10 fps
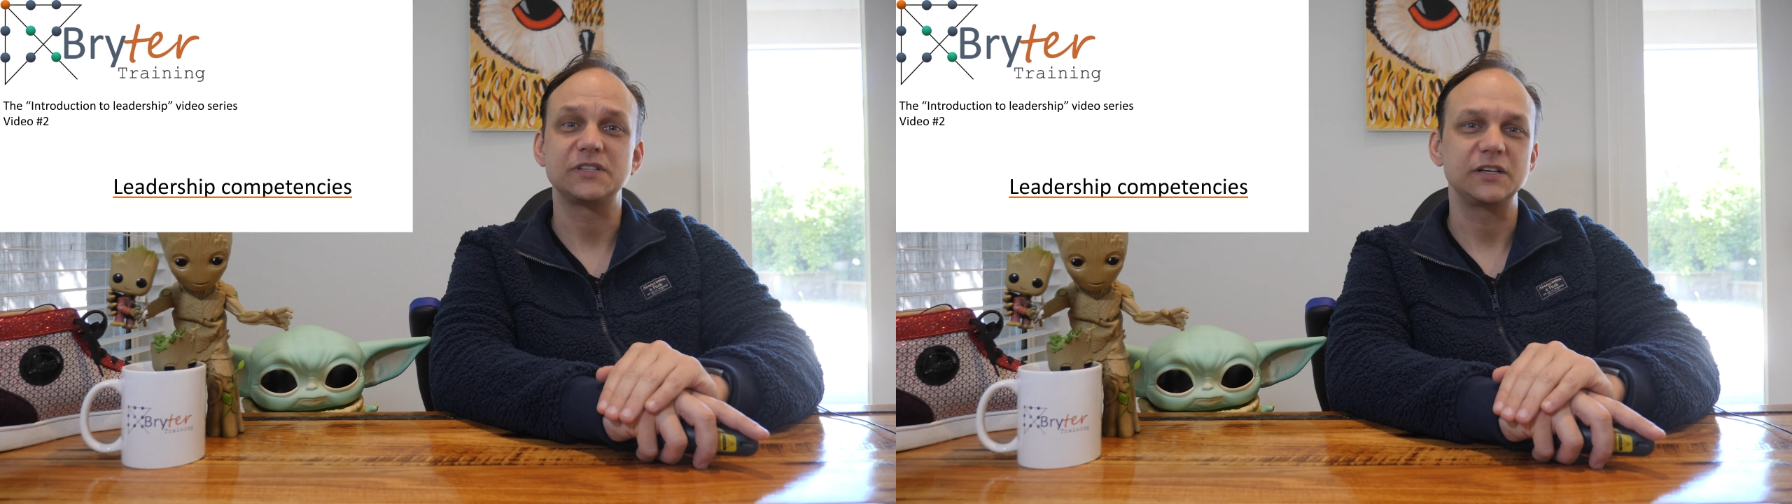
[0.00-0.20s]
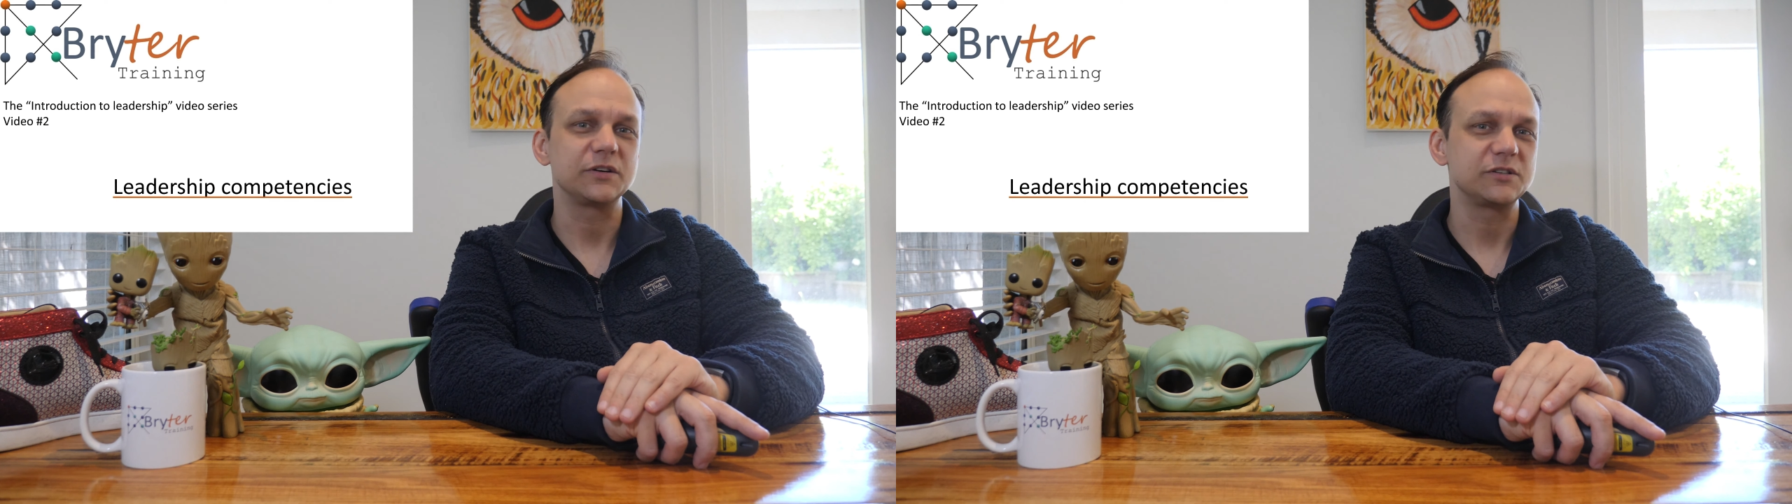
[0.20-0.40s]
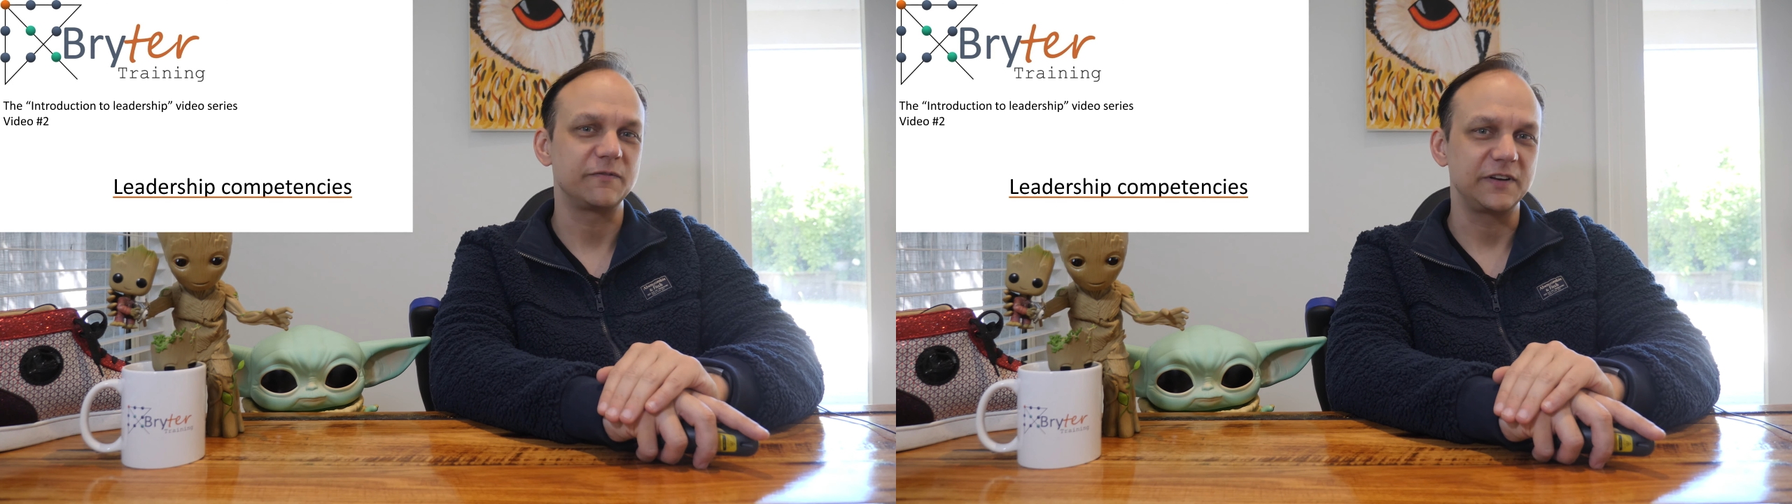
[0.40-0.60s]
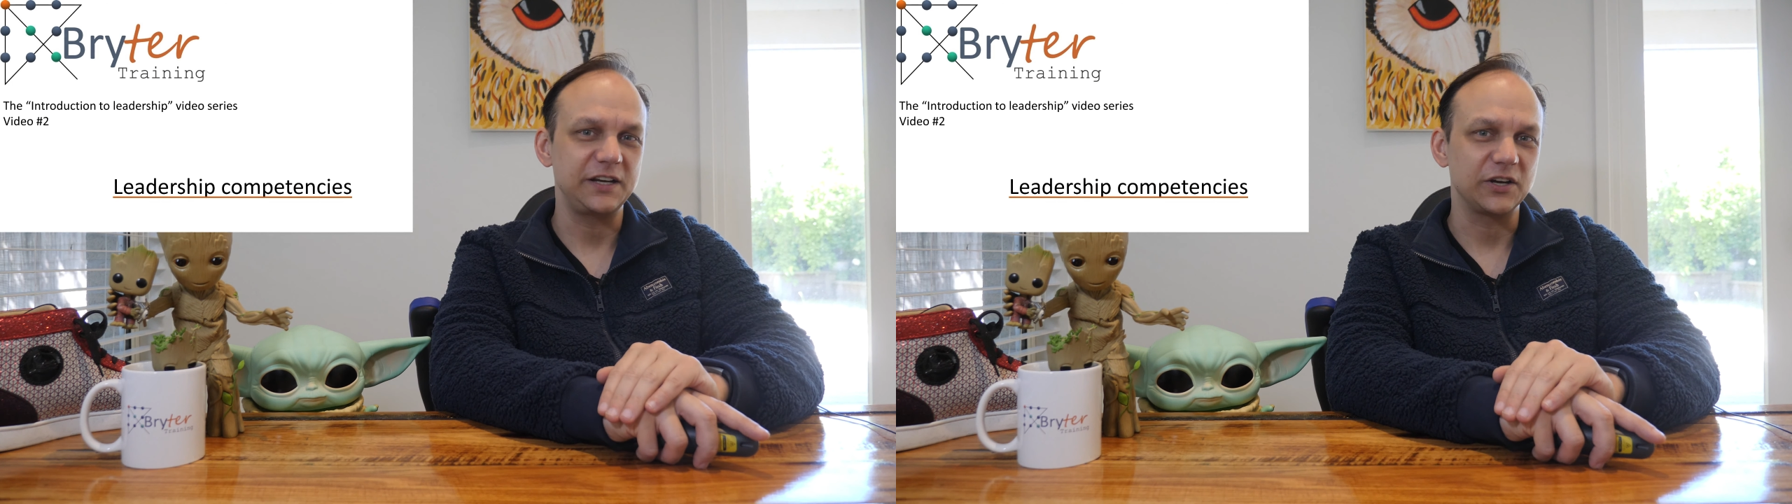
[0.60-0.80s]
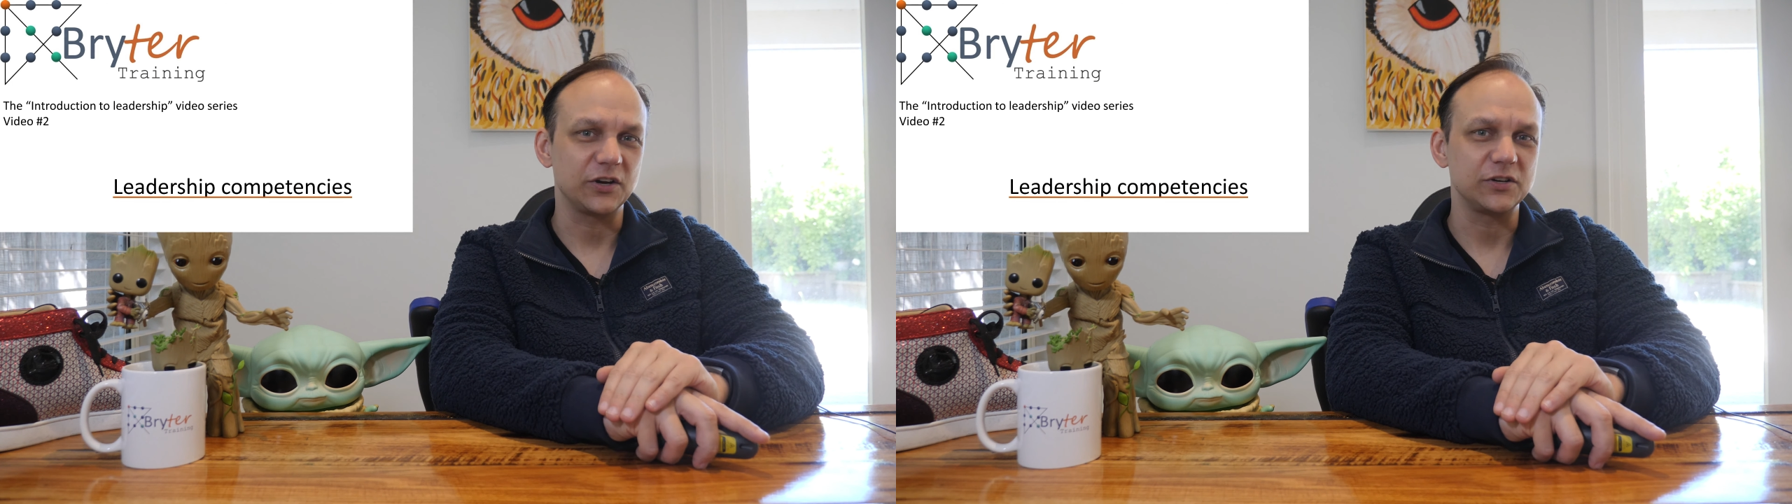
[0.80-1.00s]
series of
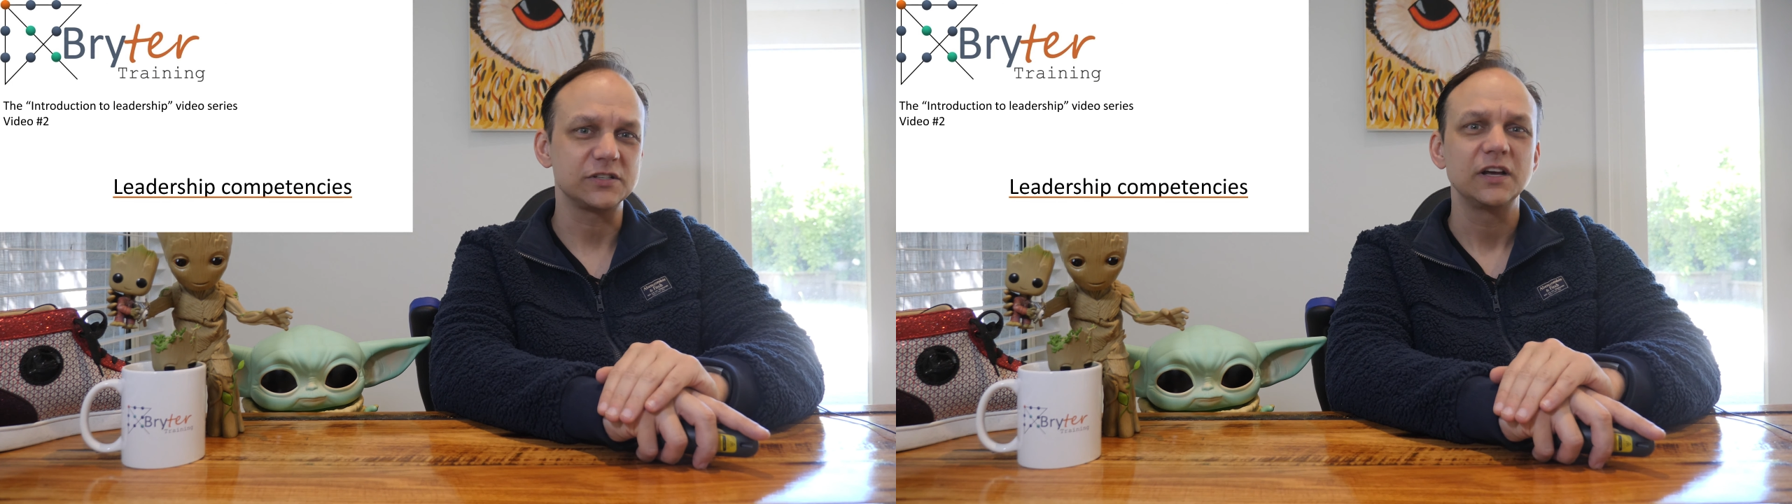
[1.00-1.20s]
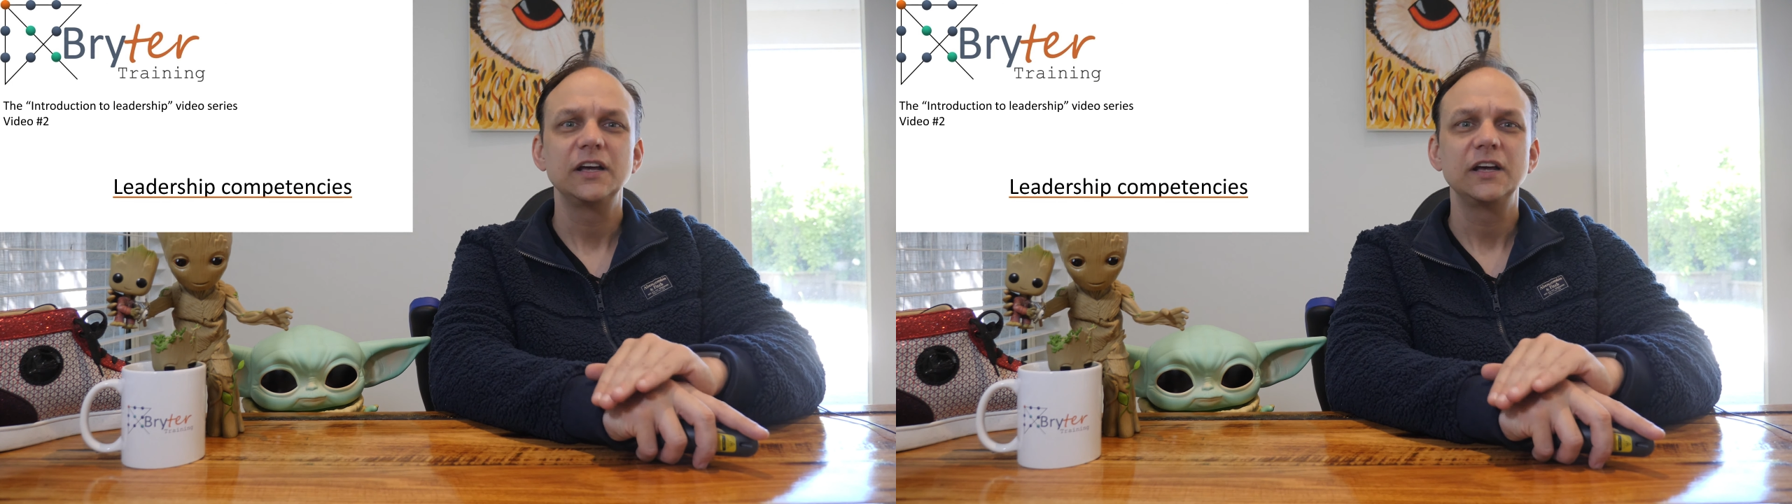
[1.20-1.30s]
videos.